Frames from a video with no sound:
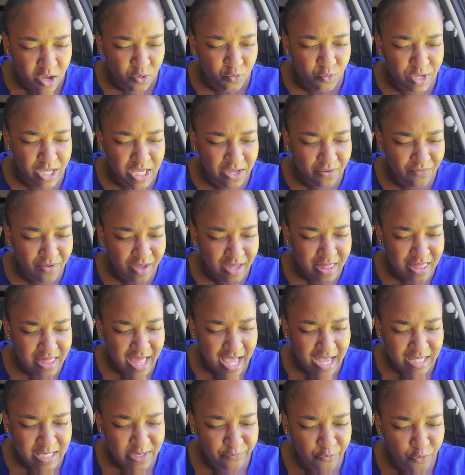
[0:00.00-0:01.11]
We give you
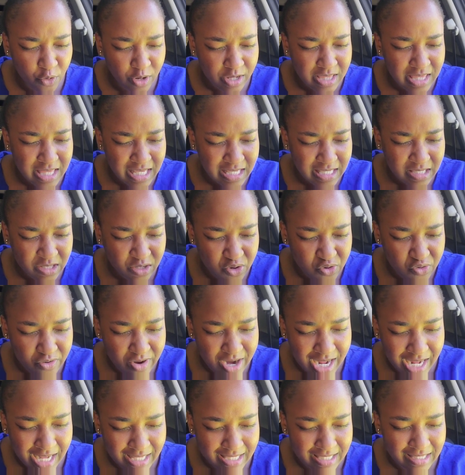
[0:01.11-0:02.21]
thanks for this
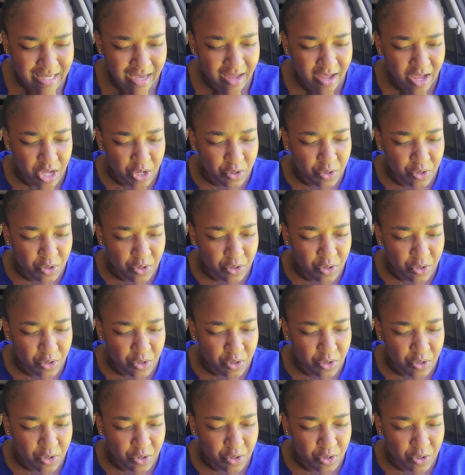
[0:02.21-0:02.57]
grace.